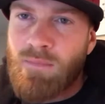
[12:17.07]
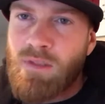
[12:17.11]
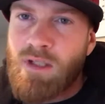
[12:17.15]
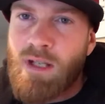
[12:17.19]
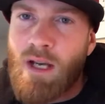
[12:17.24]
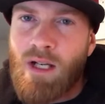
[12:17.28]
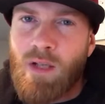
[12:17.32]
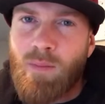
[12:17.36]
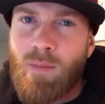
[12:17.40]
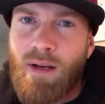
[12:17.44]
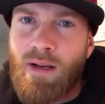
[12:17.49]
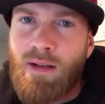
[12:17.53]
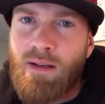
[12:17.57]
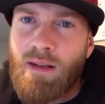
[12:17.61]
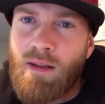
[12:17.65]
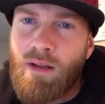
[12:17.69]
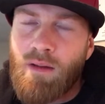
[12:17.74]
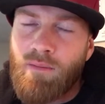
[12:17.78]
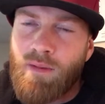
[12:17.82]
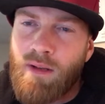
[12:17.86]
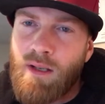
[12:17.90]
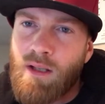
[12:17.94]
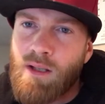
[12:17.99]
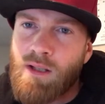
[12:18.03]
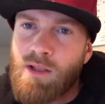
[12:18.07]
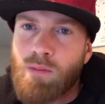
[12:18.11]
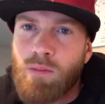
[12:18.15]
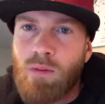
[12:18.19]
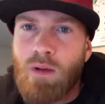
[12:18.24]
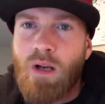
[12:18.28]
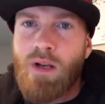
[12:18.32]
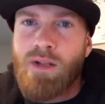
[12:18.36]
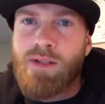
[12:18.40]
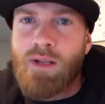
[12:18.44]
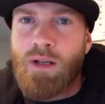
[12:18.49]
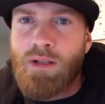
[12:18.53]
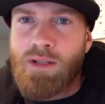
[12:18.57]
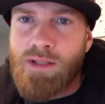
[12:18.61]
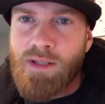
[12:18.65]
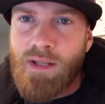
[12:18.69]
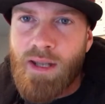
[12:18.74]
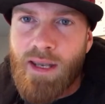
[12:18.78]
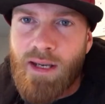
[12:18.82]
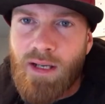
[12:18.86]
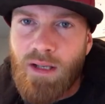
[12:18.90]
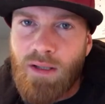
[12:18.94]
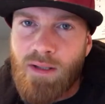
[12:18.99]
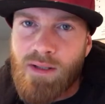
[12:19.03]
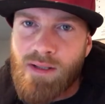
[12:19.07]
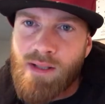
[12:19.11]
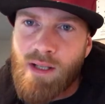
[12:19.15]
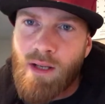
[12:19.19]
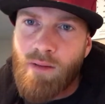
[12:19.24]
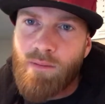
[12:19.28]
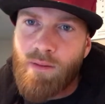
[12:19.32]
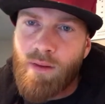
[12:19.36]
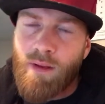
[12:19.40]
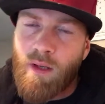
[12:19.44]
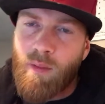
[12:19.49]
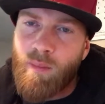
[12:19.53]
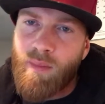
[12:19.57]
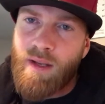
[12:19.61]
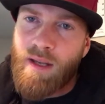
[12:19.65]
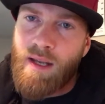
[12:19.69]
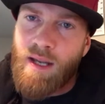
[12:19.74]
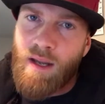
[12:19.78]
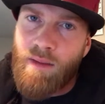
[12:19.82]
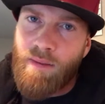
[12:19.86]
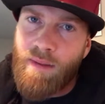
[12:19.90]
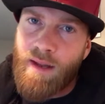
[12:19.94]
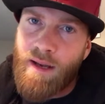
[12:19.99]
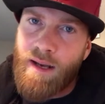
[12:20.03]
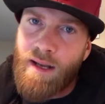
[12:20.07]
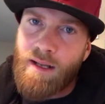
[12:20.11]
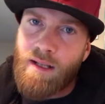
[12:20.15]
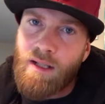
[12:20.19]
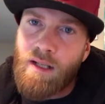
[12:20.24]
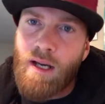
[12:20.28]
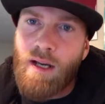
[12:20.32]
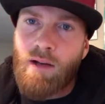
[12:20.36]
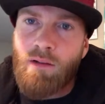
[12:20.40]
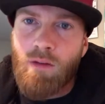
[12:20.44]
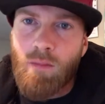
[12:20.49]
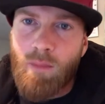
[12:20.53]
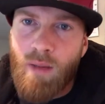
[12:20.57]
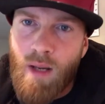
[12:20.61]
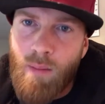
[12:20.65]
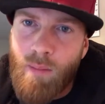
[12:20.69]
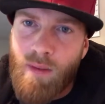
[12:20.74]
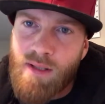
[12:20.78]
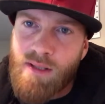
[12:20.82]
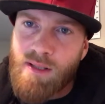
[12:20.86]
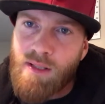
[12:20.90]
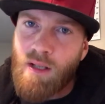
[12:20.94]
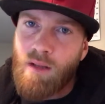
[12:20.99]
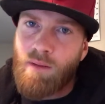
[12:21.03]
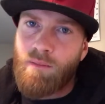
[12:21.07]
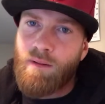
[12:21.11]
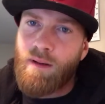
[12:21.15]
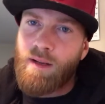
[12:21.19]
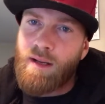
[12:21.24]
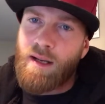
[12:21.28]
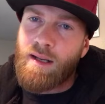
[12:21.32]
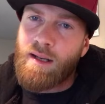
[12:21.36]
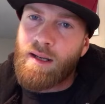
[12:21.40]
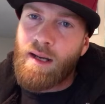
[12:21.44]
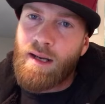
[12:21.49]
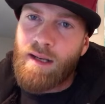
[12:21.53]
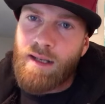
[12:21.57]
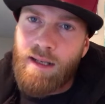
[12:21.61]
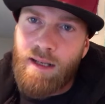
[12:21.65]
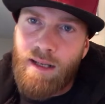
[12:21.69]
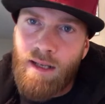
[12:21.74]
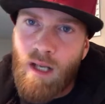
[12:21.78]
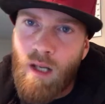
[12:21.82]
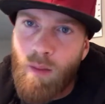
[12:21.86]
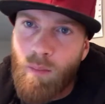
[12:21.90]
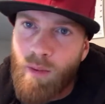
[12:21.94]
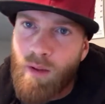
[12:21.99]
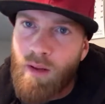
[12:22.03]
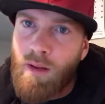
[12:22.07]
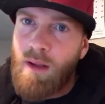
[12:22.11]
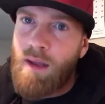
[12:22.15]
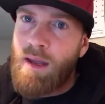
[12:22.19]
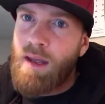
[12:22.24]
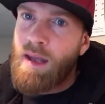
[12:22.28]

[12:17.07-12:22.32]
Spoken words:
talked about in other videos where I'll start slacking on stuff a little bit, and then I gotta remind myself, like, I gotta get up